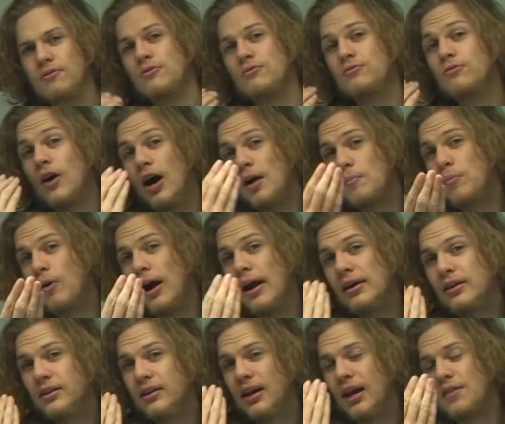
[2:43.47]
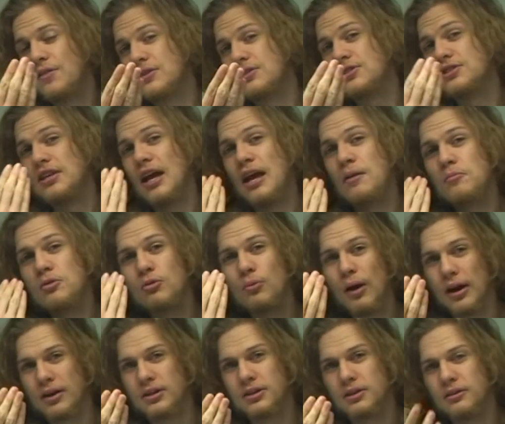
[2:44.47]
vibrate in the same
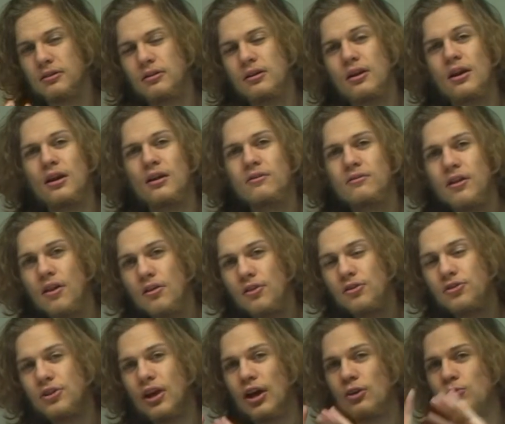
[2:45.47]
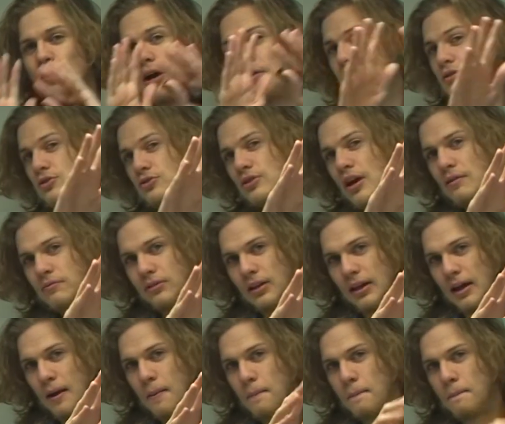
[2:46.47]
direction that the sound wave is traveling.